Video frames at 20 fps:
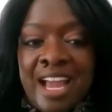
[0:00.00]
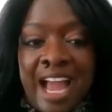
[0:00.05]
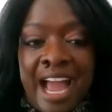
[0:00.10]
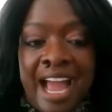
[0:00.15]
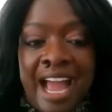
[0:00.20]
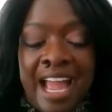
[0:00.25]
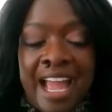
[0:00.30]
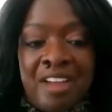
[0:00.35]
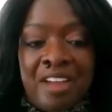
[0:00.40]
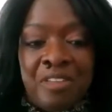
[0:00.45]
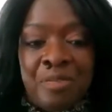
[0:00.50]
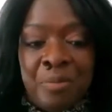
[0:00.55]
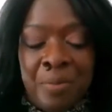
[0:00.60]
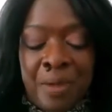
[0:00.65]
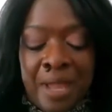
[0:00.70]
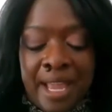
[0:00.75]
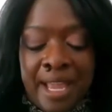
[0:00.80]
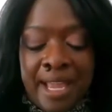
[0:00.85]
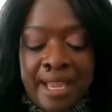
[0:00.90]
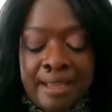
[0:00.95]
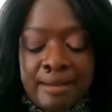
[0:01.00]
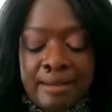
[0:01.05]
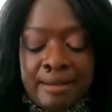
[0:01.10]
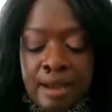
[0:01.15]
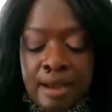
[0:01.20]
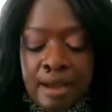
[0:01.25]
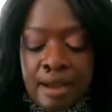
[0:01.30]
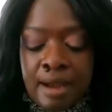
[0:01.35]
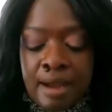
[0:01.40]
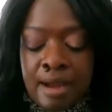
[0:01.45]
I have
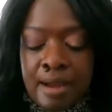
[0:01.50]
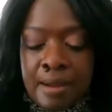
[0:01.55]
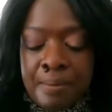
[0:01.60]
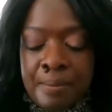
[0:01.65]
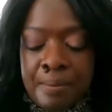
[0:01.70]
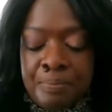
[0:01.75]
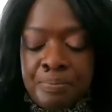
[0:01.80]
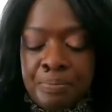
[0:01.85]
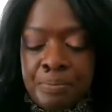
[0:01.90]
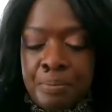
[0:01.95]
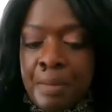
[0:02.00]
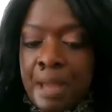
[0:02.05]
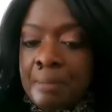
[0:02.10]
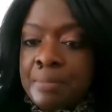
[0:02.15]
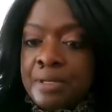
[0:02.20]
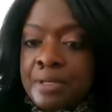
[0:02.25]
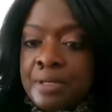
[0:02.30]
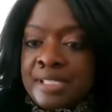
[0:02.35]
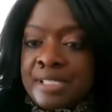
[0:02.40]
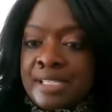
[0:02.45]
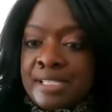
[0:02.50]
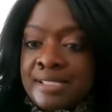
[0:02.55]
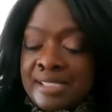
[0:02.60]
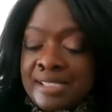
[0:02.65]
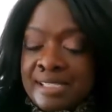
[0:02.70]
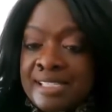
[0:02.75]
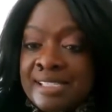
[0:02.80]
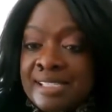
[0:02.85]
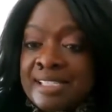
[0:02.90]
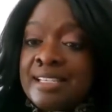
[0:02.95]
paid my bills
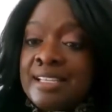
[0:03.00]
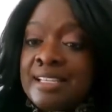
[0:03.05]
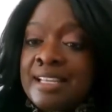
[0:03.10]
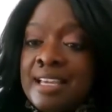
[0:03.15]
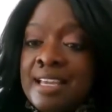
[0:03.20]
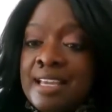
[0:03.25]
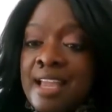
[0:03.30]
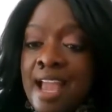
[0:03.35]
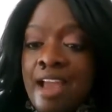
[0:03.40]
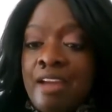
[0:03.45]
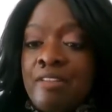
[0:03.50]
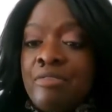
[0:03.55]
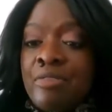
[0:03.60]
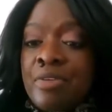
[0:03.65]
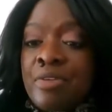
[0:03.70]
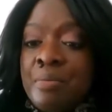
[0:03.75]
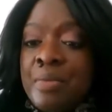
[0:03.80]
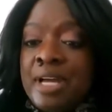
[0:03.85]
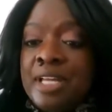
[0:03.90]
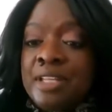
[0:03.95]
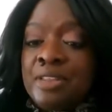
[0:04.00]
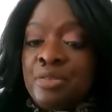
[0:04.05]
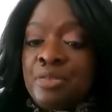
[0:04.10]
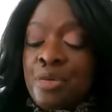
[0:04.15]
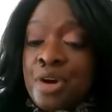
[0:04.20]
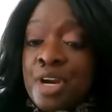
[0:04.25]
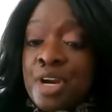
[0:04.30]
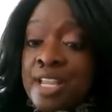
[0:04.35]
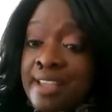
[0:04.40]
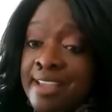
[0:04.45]
consistently every month
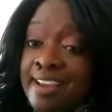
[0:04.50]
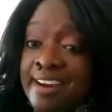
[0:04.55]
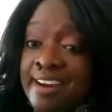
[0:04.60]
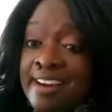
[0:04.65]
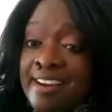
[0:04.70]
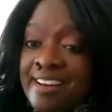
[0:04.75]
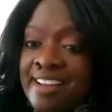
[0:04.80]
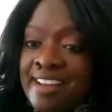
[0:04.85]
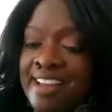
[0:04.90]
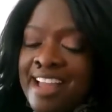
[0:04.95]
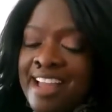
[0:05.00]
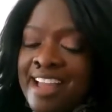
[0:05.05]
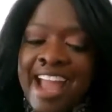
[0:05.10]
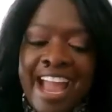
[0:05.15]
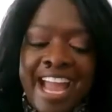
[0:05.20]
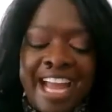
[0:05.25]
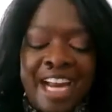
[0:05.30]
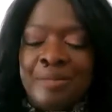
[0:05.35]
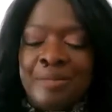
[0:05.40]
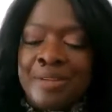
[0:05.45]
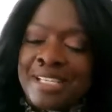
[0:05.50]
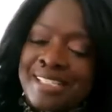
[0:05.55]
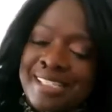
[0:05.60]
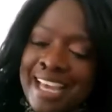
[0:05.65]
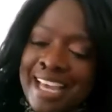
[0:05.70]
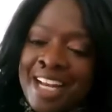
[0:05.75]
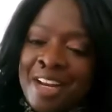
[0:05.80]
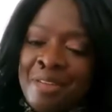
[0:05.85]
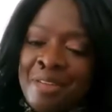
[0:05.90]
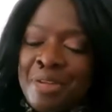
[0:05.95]
for a year. And I'm
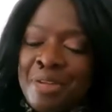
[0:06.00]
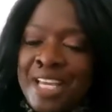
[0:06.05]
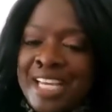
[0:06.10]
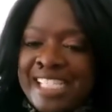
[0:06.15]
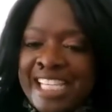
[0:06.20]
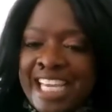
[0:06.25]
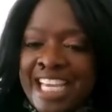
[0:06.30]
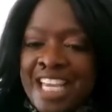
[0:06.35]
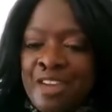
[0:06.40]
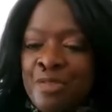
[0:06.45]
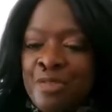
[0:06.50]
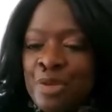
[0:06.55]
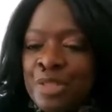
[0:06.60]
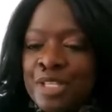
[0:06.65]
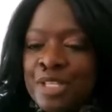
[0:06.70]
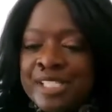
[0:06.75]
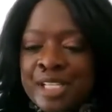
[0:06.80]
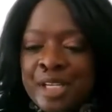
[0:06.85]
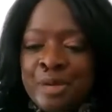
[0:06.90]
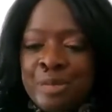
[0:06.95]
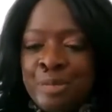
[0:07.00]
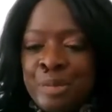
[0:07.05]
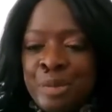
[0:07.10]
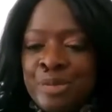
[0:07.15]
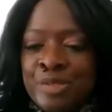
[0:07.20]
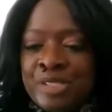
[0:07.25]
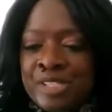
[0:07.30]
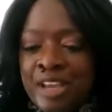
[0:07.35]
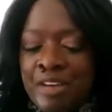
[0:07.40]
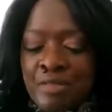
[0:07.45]
excited because they give you this little
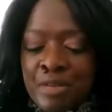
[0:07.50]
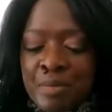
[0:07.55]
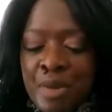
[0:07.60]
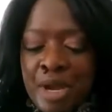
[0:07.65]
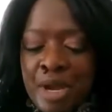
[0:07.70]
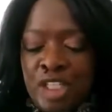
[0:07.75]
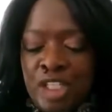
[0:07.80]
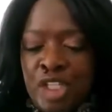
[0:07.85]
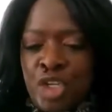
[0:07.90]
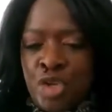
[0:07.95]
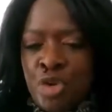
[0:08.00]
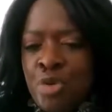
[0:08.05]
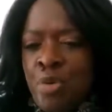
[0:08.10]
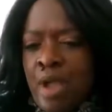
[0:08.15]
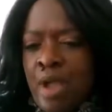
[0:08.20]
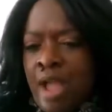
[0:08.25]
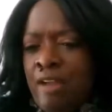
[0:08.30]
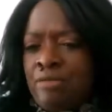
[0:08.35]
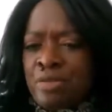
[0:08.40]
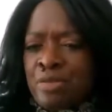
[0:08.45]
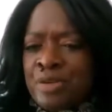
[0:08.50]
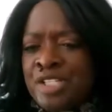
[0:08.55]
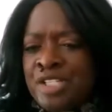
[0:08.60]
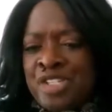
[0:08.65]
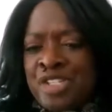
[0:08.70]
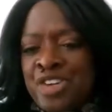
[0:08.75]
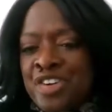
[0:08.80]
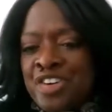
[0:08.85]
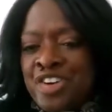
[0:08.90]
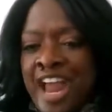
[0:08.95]
boost every month. You have
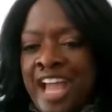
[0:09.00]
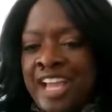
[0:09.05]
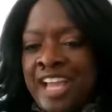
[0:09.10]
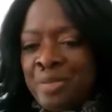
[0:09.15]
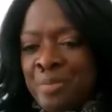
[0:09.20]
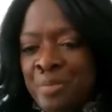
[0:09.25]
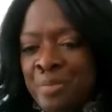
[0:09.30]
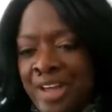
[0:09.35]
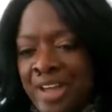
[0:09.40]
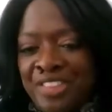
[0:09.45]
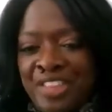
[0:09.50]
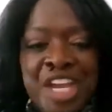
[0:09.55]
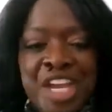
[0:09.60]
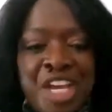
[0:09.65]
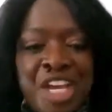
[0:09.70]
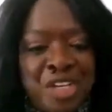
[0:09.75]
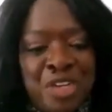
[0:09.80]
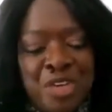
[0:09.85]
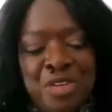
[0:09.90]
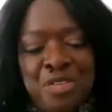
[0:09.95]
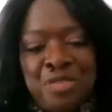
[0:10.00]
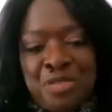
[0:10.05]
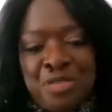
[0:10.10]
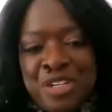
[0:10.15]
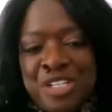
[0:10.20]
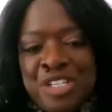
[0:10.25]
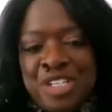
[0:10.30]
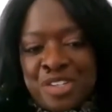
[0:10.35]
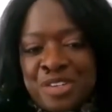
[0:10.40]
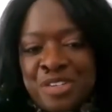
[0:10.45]
reached your 9th month. You've
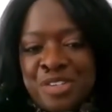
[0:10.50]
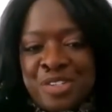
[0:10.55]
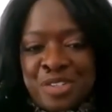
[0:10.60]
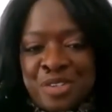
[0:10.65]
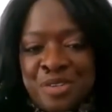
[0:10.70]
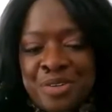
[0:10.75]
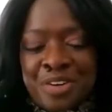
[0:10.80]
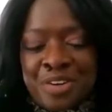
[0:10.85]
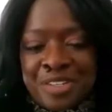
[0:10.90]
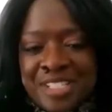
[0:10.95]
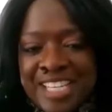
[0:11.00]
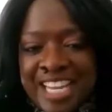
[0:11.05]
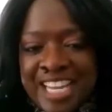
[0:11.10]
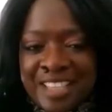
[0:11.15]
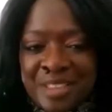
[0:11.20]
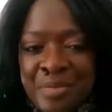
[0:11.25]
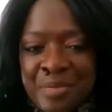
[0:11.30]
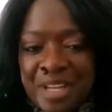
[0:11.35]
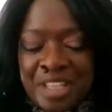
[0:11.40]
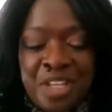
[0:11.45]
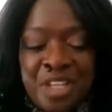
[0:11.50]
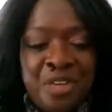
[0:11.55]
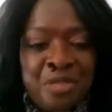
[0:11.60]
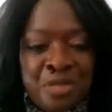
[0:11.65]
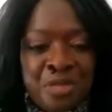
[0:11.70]
reached your 10th month.